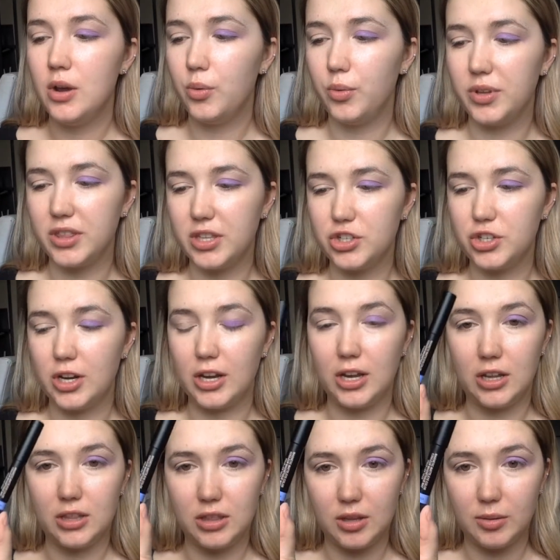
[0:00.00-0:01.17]
with the
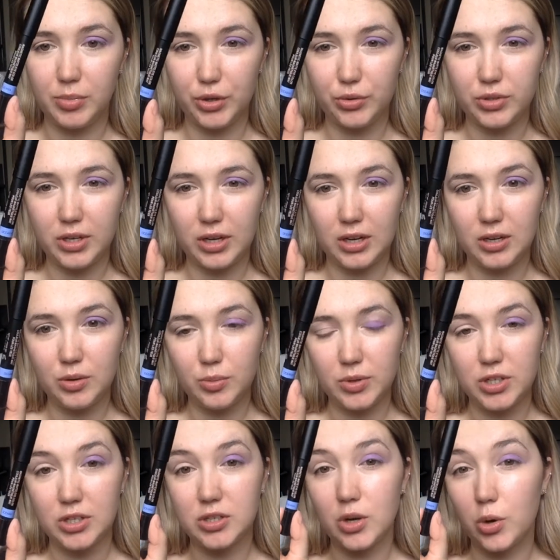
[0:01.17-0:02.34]
shade, the blue shade, which
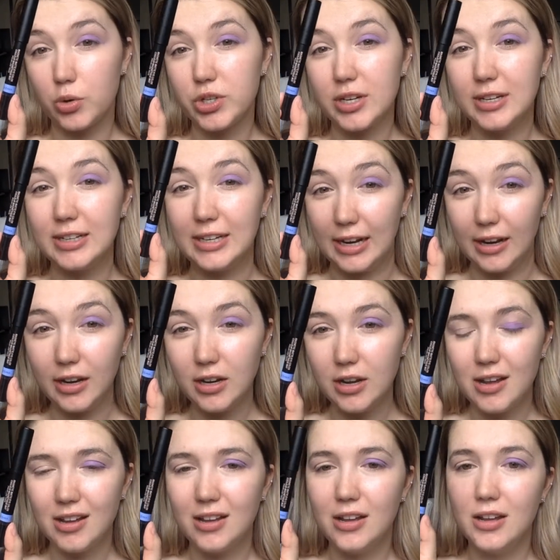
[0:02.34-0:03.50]
is Oceania,
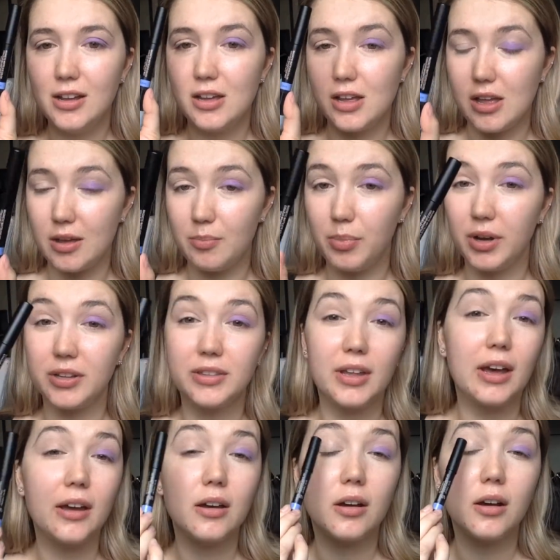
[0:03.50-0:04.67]
and put
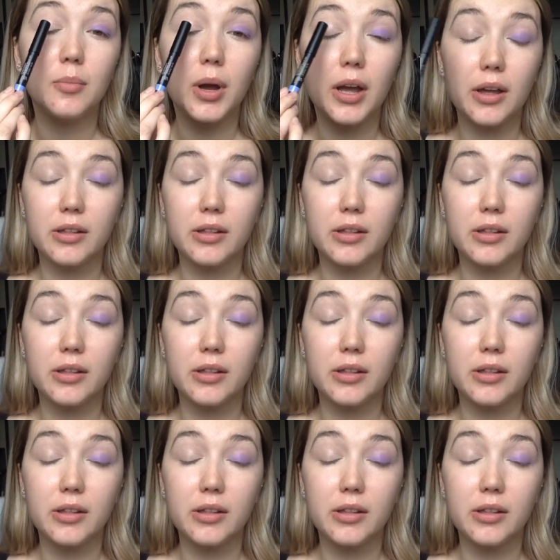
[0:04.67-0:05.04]
that on my